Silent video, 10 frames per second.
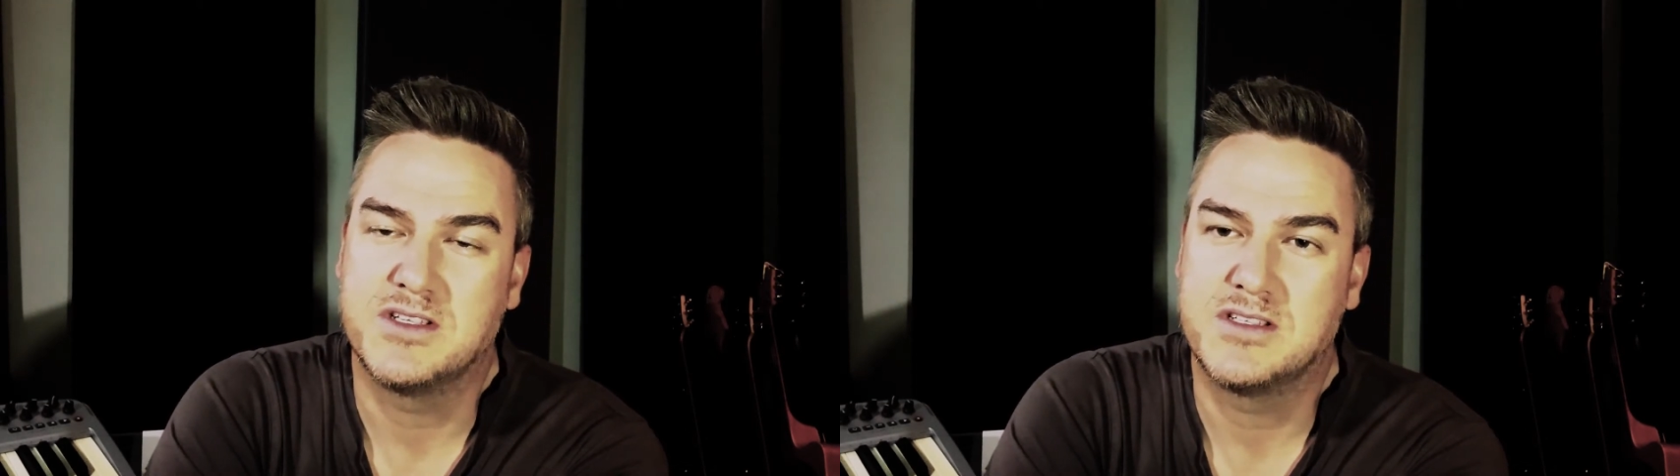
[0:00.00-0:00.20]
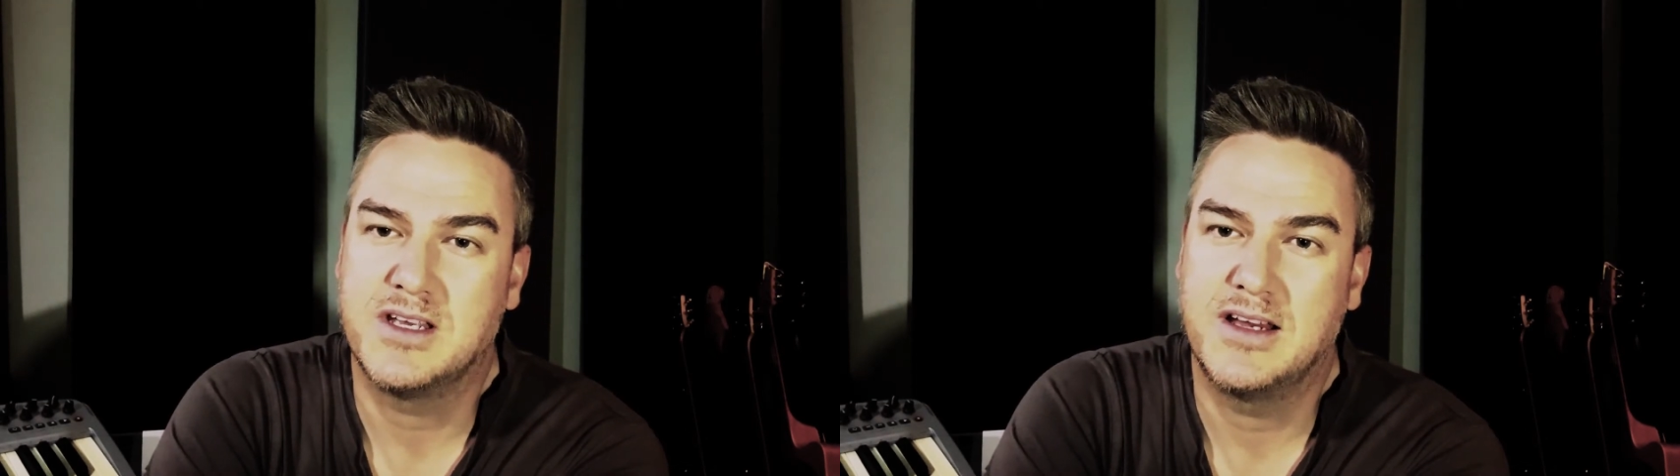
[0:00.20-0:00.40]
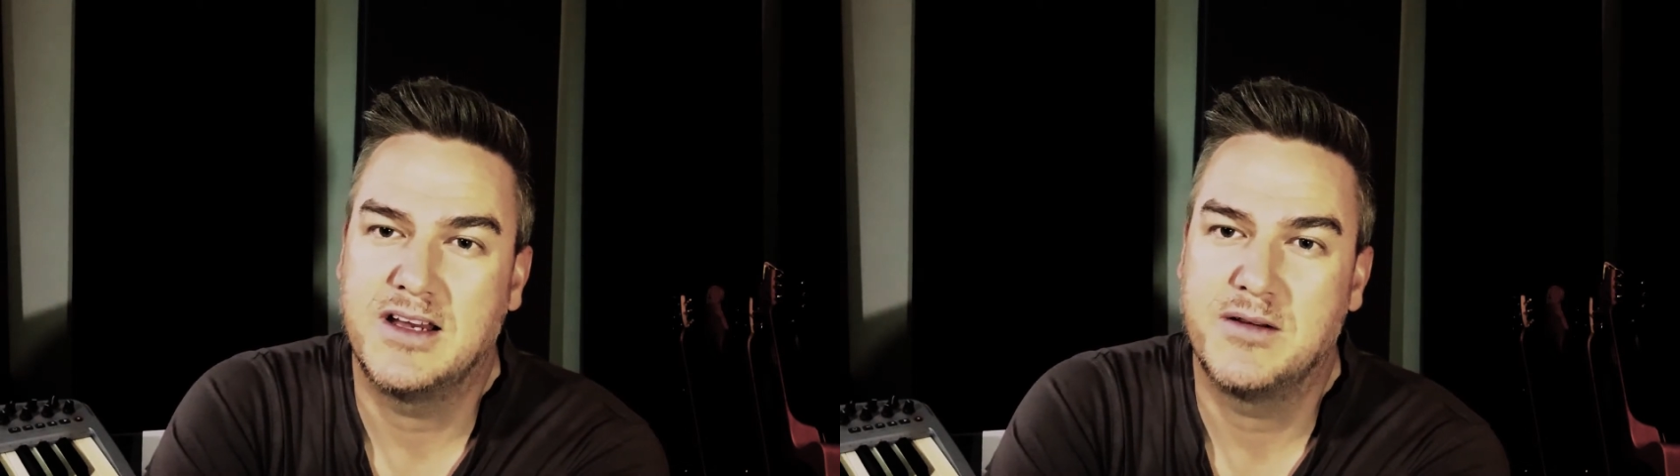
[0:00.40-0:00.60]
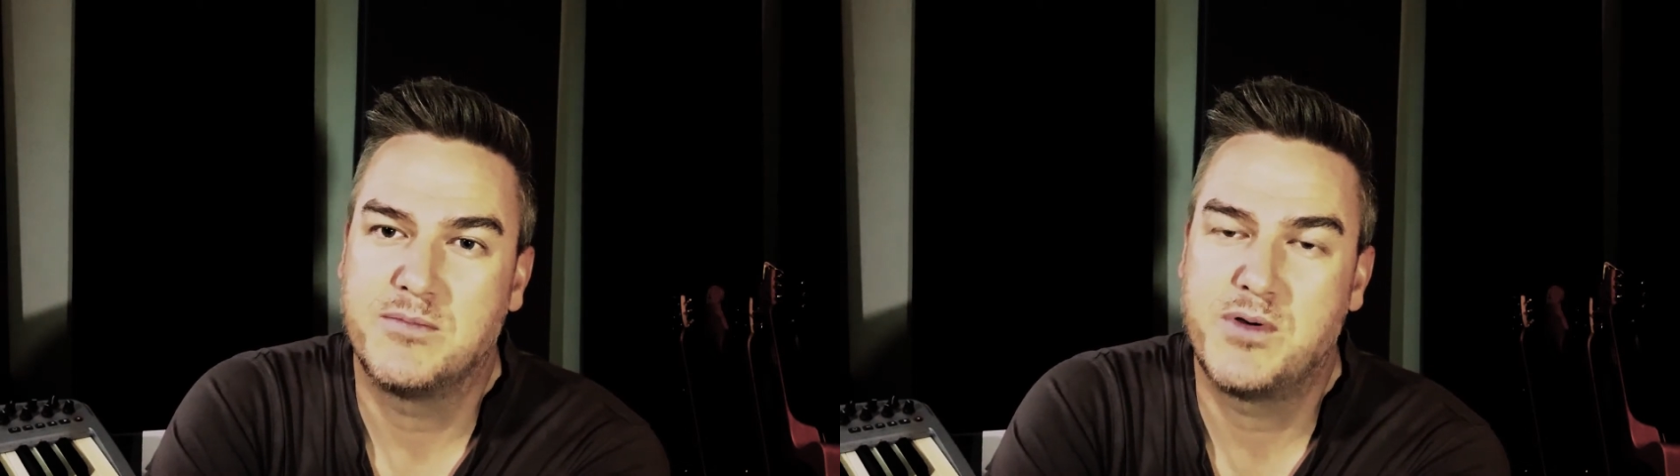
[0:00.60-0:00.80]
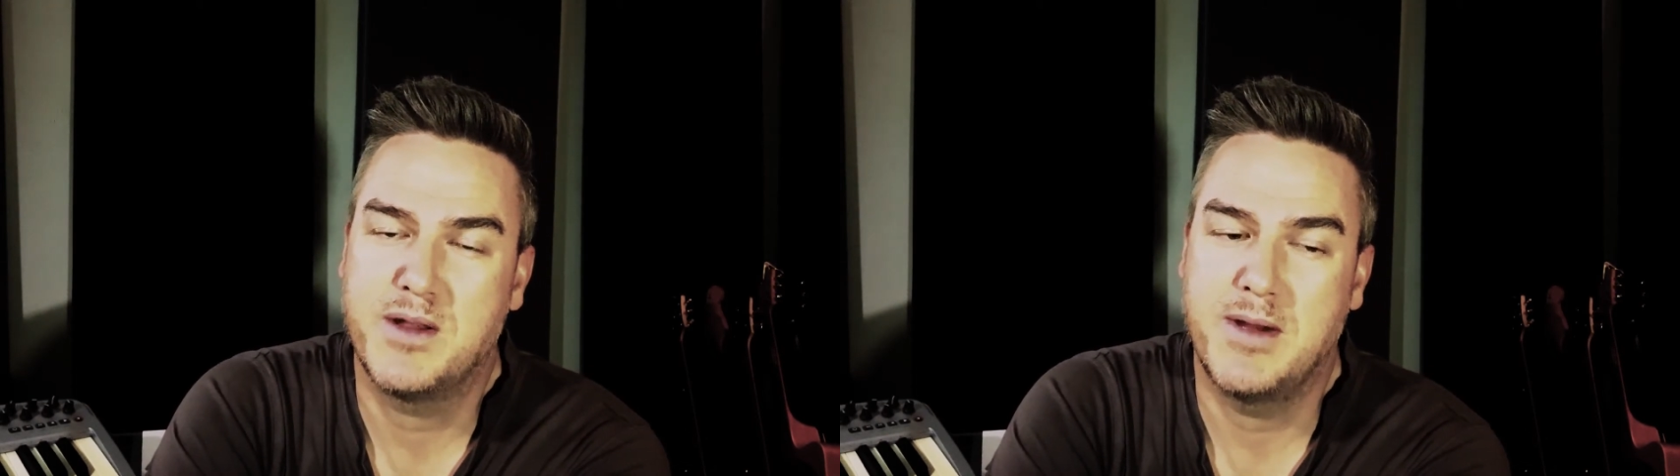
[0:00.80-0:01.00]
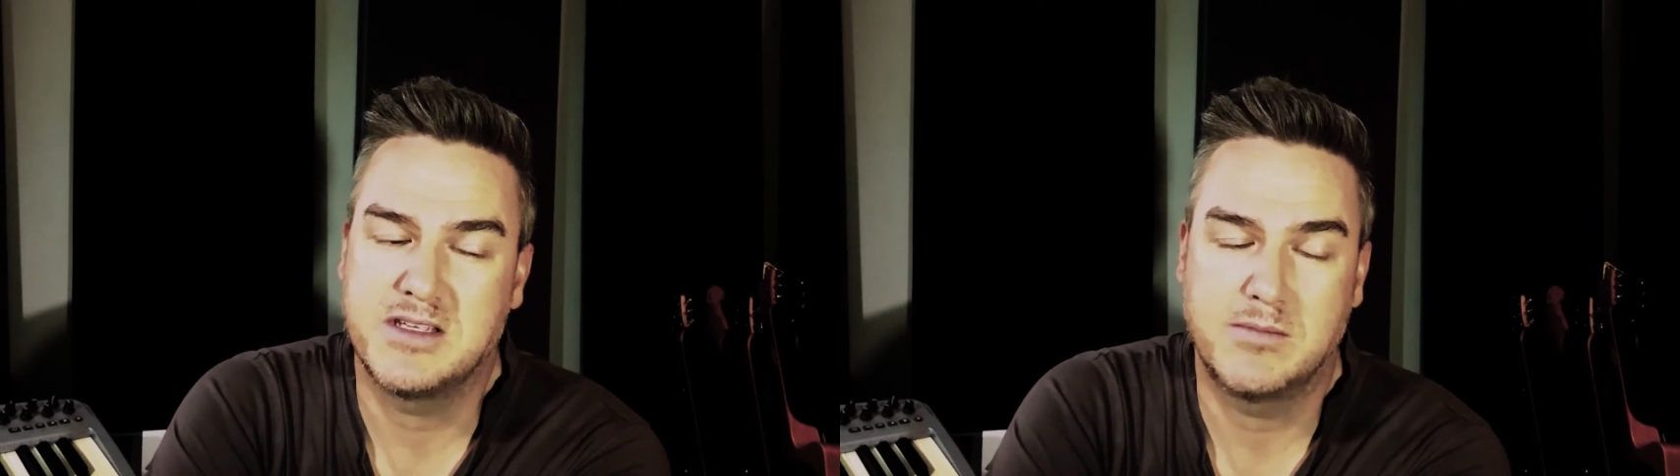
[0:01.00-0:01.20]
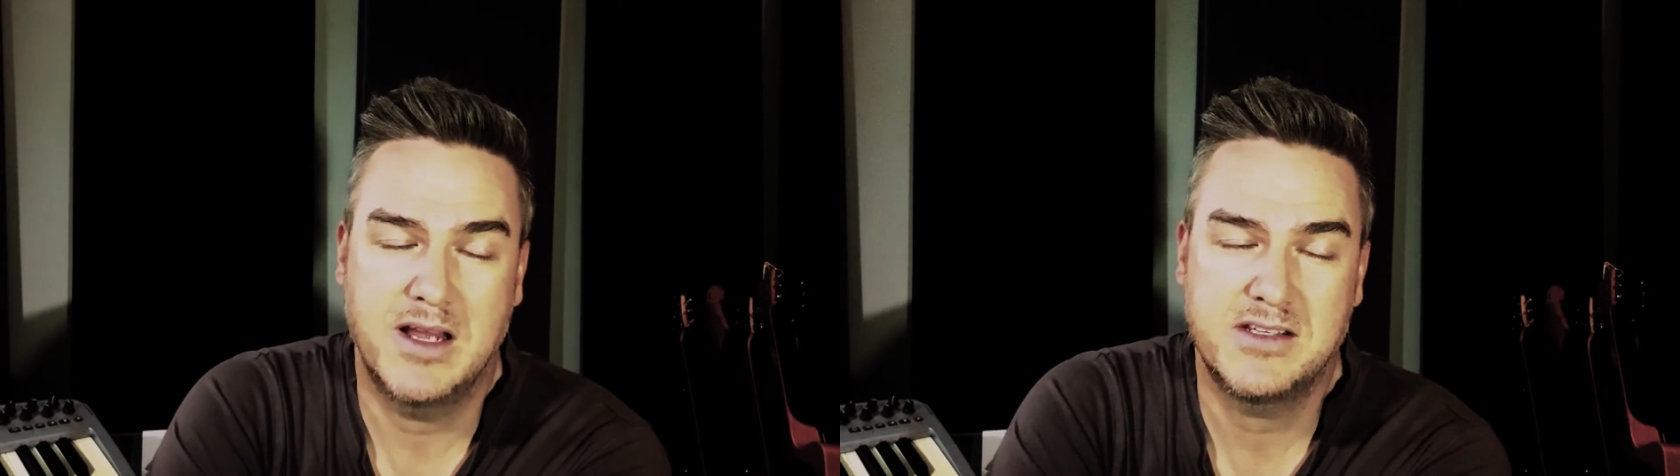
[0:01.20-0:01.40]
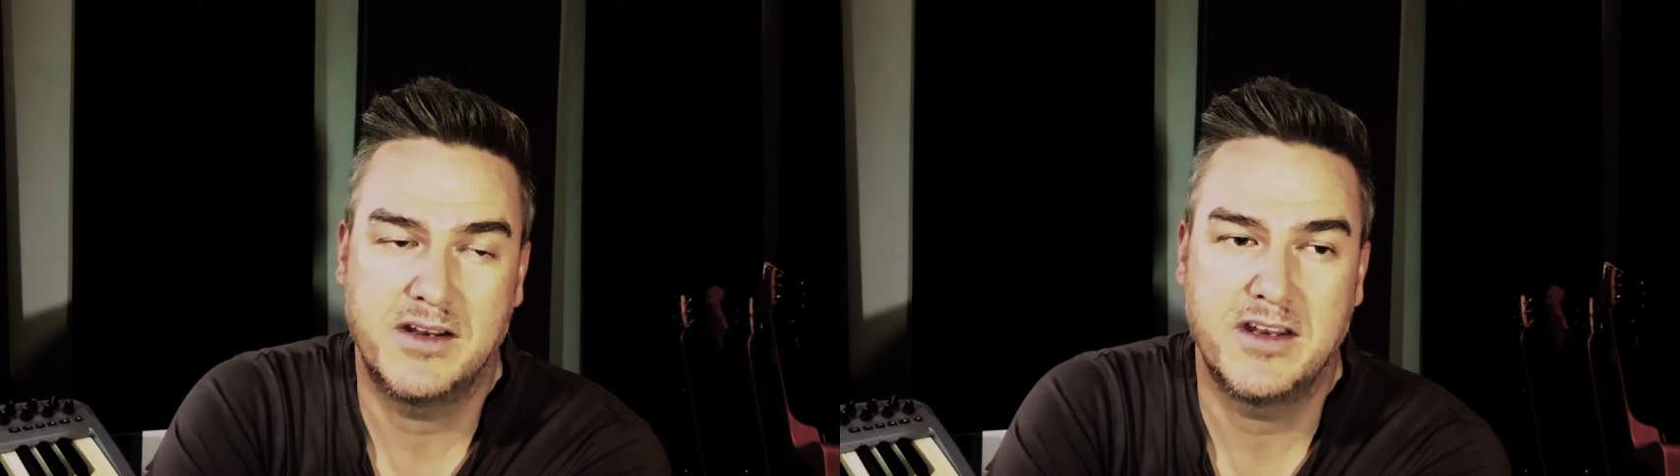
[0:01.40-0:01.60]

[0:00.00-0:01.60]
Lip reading: is a pretty amazing place.